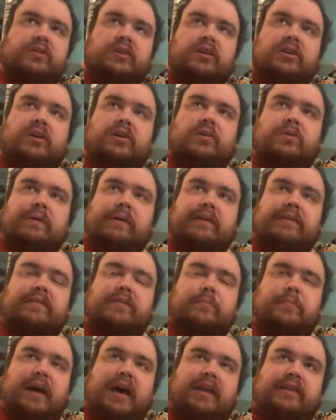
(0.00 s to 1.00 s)
is
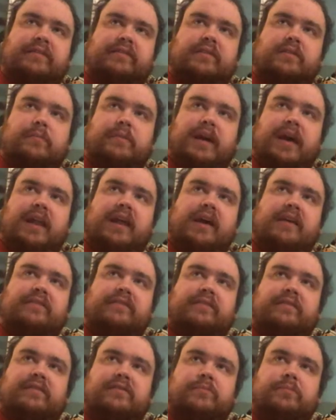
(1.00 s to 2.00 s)
the baddest of the
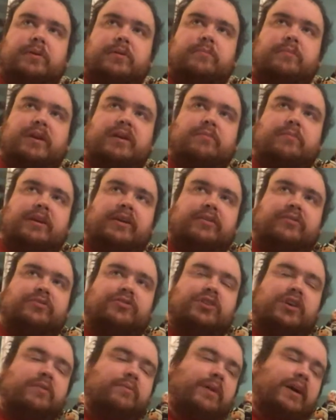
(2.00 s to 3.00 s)
badasses. He's played by Michael
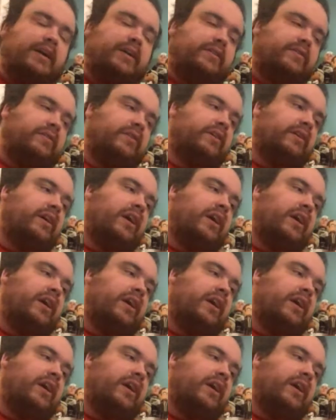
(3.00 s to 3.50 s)
Jai White.